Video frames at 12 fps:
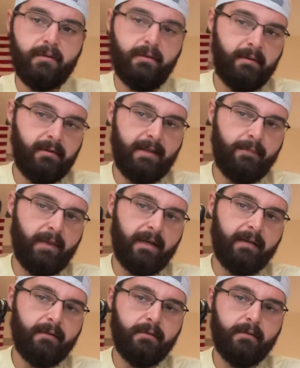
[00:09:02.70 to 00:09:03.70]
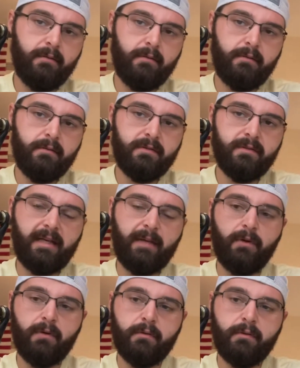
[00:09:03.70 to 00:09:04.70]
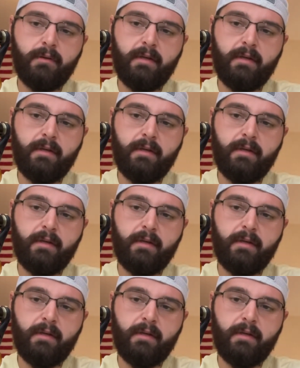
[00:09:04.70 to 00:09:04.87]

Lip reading: than my Slammer,